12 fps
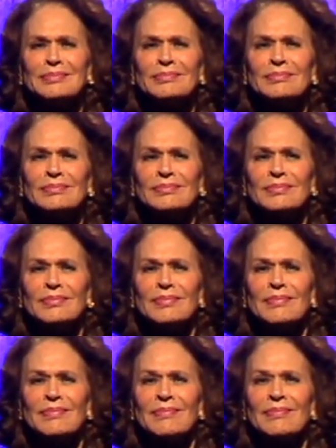
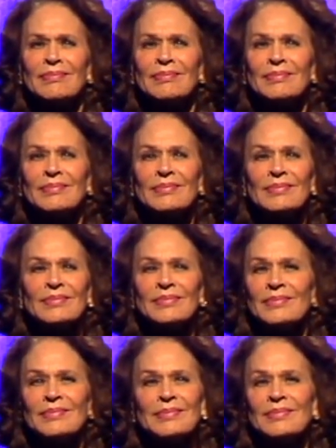No one is speaking in this clip.